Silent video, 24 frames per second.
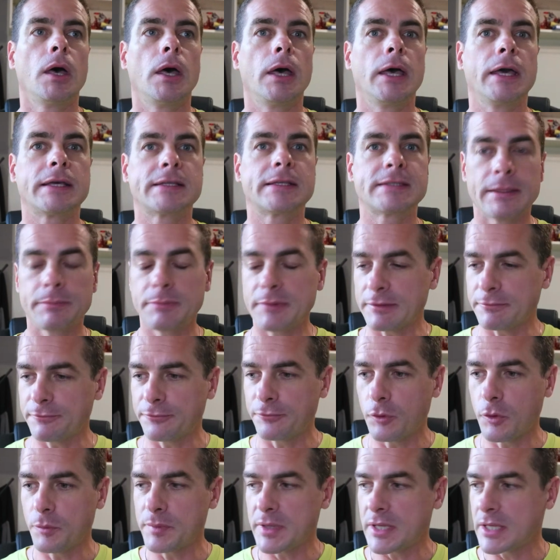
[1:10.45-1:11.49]
Except that
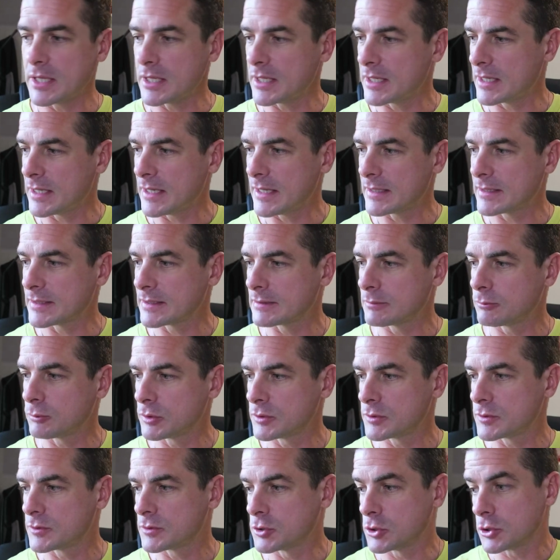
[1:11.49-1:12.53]
for me, it
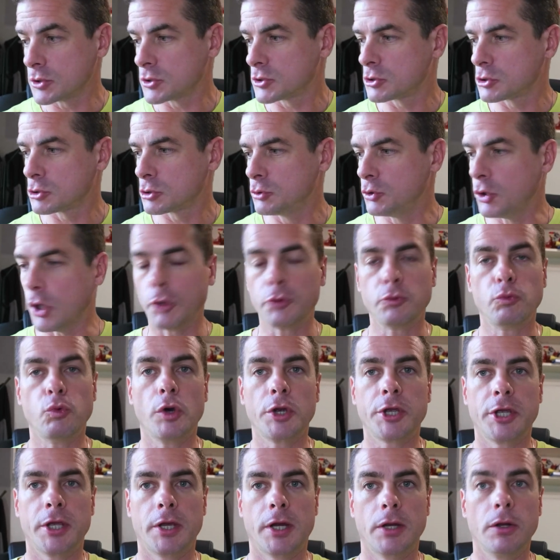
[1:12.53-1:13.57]
was just not
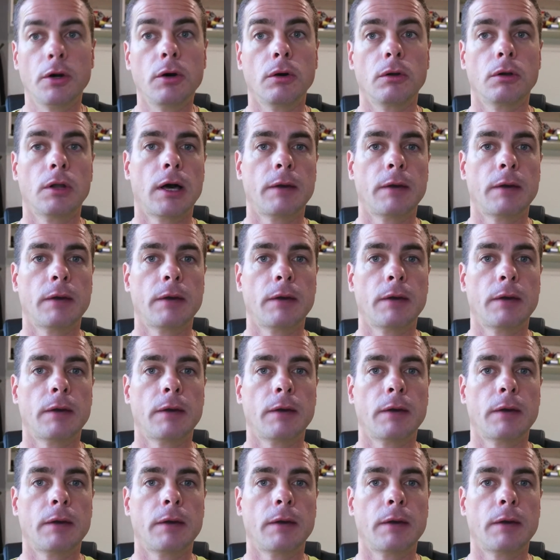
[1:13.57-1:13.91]
working at all.